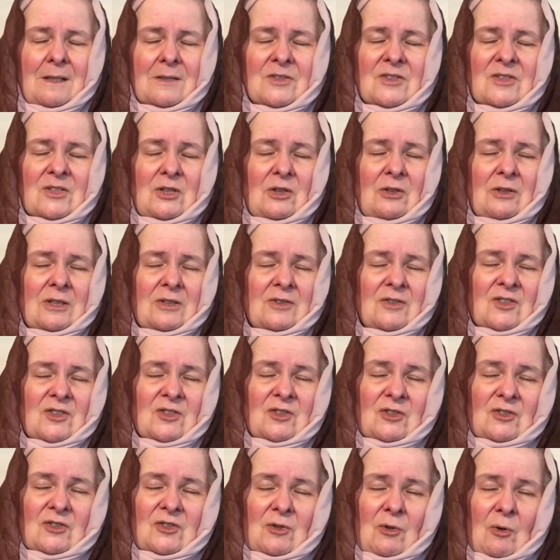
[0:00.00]
starts
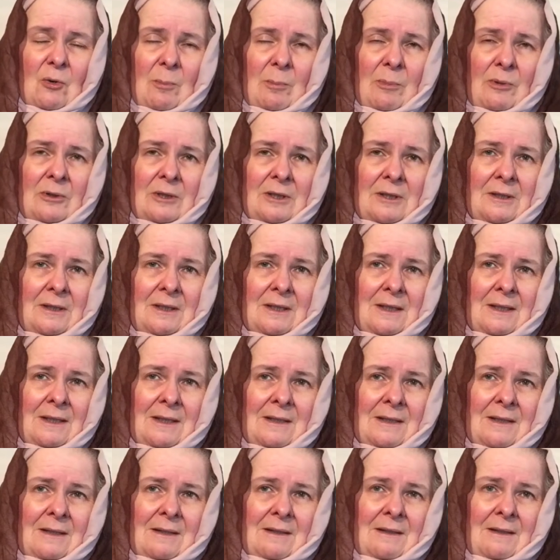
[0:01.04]
to sob.
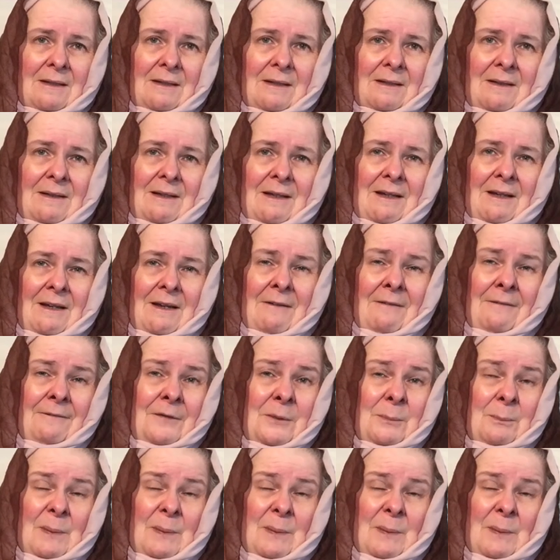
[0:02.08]
If